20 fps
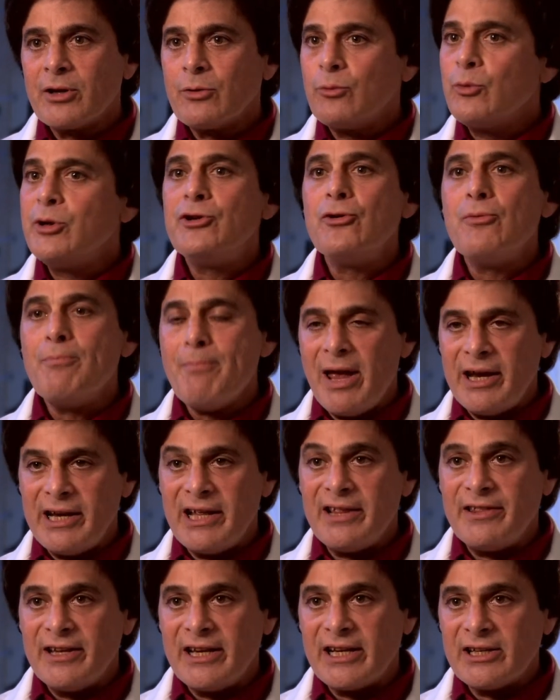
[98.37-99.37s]
we do
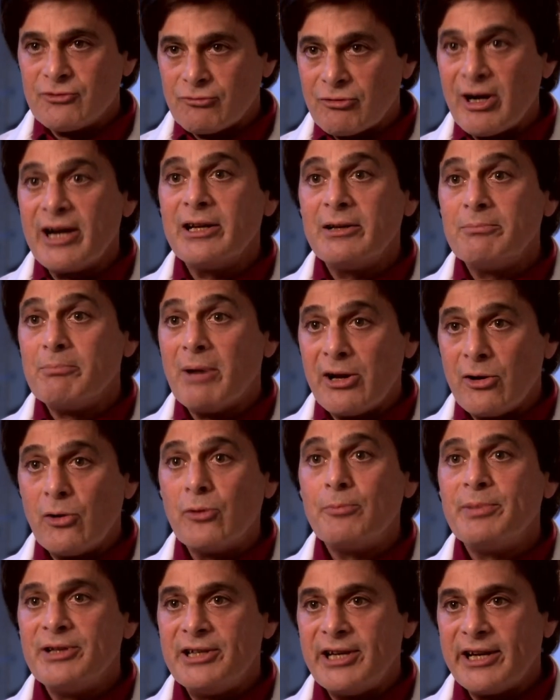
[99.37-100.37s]
many things right in my
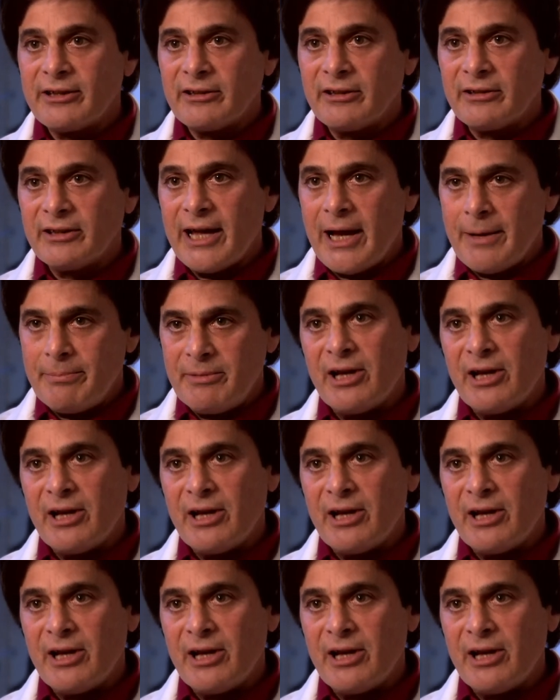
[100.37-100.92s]
own particular lab,